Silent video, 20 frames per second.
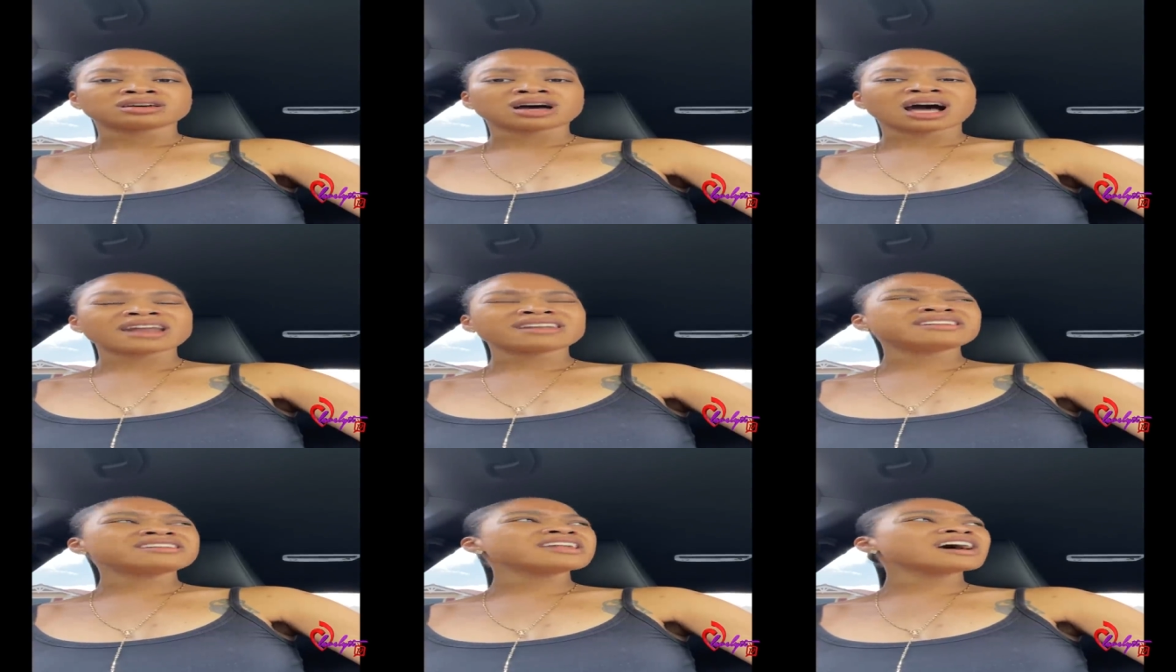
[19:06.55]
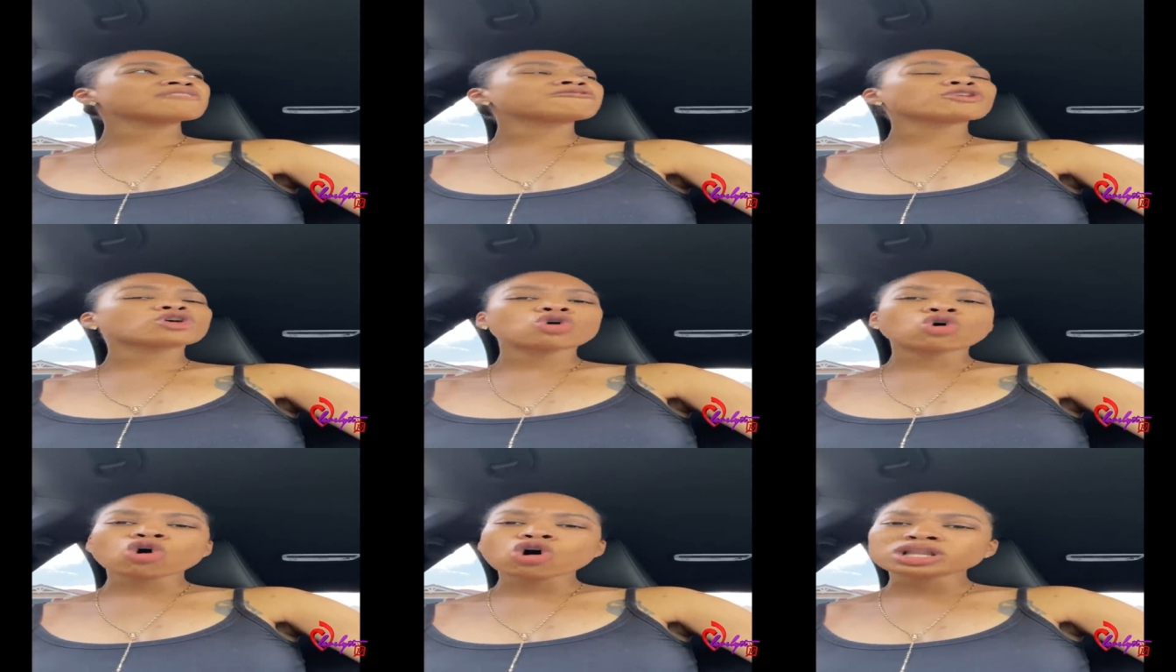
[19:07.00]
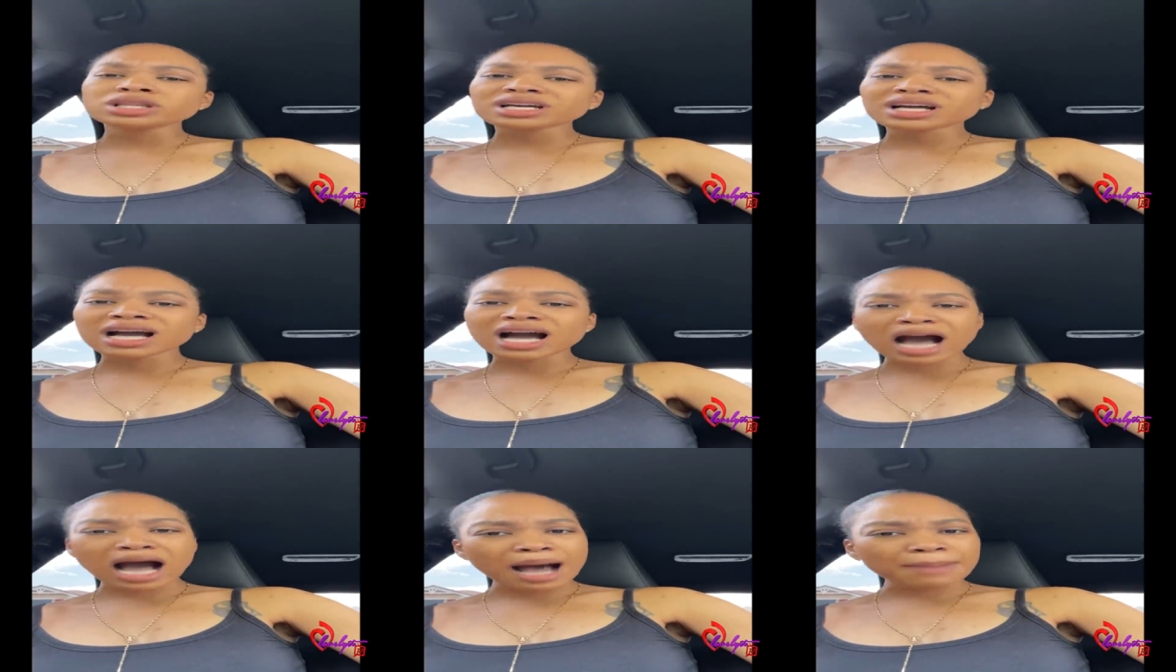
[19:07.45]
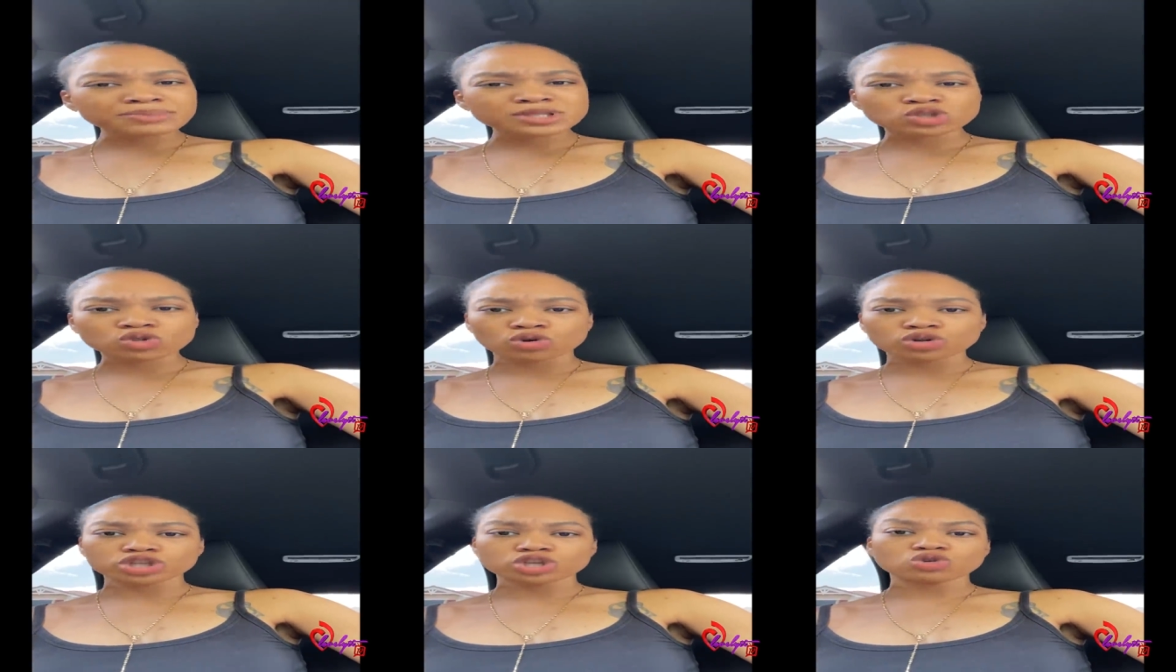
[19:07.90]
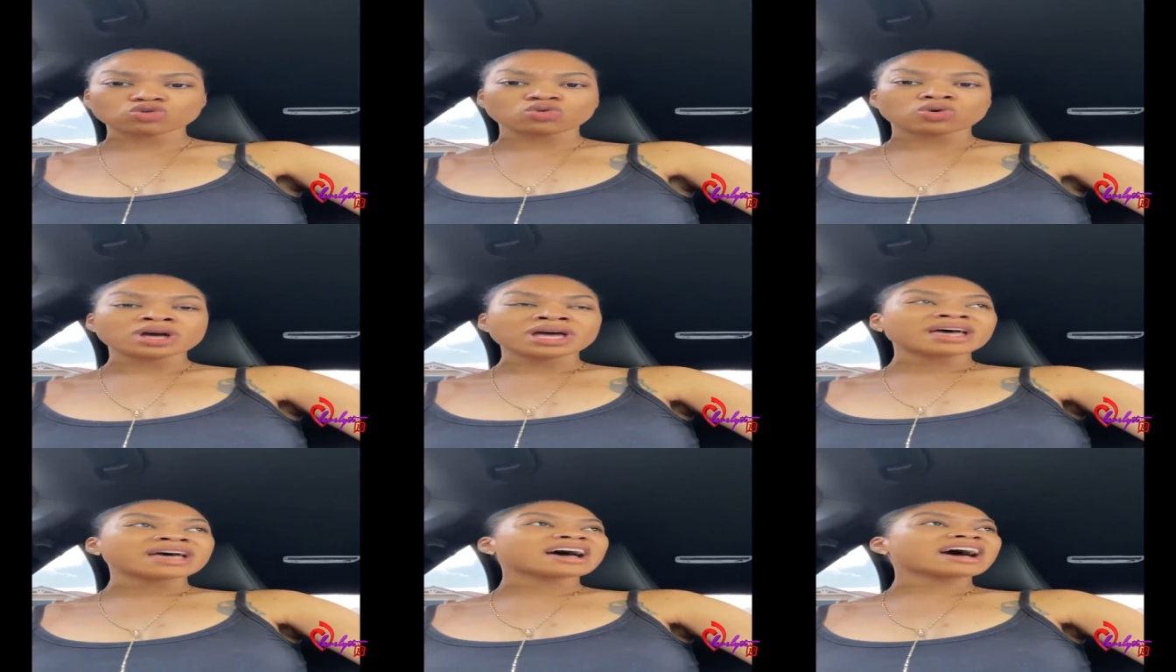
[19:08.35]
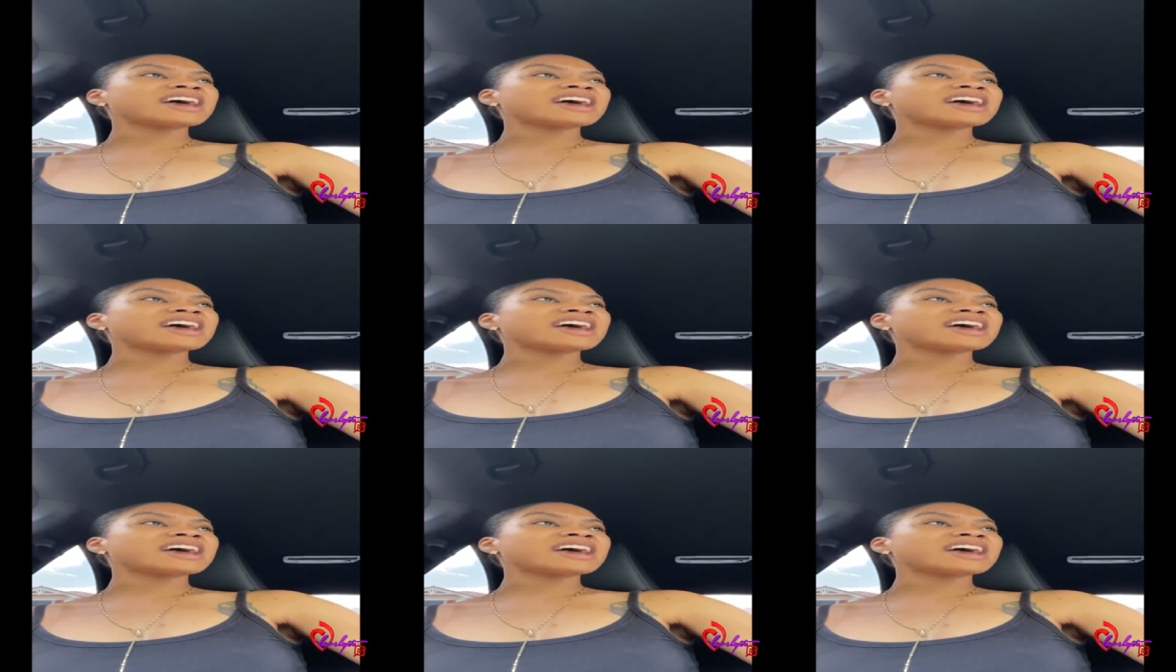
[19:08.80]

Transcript: I never call the cops on you.